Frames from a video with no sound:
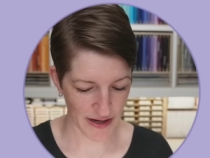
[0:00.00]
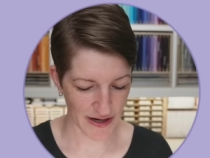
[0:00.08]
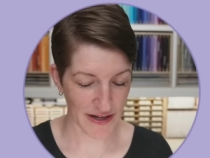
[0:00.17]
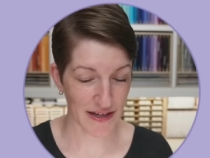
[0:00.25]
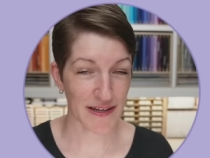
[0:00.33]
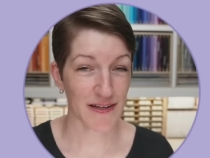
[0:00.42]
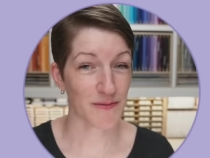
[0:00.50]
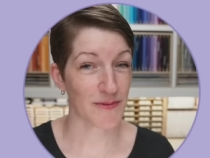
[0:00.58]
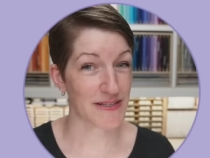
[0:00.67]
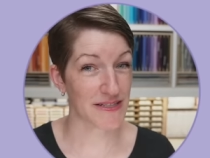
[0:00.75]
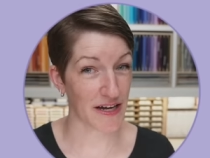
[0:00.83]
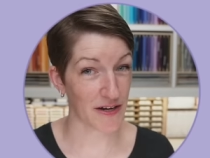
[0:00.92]
my
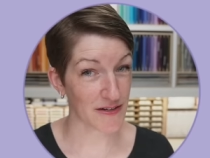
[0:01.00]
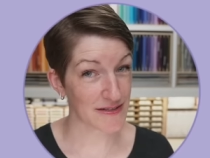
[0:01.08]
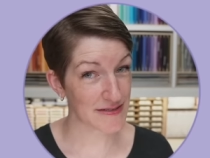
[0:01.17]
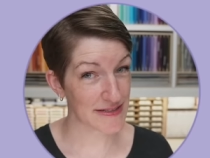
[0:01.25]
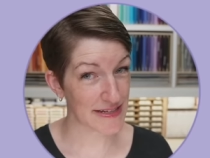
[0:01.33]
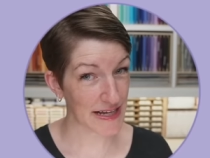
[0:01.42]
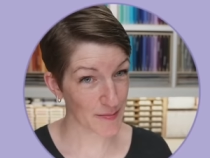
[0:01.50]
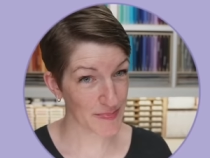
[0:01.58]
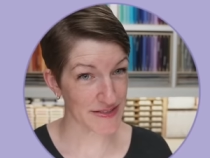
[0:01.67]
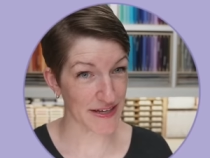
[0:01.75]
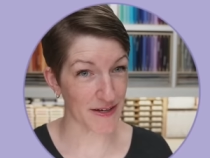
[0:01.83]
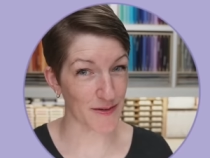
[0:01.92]
retired
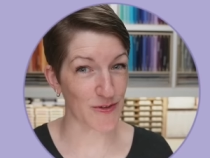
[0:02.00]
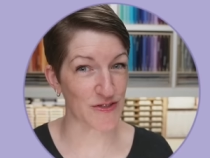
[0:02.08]
stamp sale,